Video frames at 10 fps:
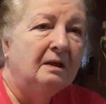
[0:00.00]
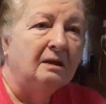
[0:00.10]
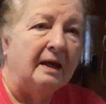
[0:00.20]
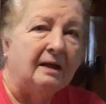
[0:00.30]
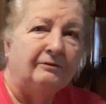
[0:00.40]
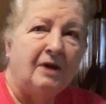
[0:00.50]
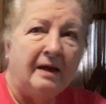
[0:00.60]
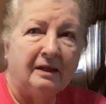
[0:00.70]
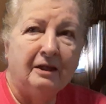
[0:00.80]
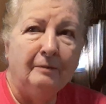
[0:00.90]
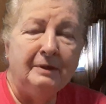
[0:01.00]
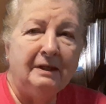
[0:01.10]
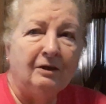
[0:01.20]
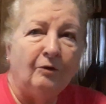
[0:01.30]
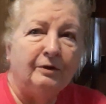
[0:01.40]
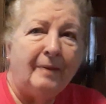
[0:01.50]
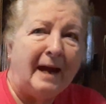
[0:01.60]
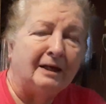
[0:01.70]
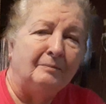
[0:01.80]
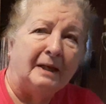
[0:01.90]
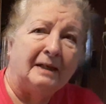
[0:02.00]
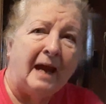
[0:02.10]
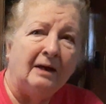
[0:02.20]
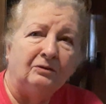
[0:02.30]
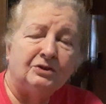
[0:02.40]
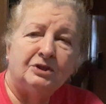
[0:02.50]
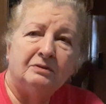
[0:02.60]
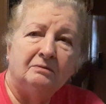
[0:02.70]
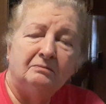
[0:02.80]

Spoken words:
Like I've got it coming in on the back of my couch,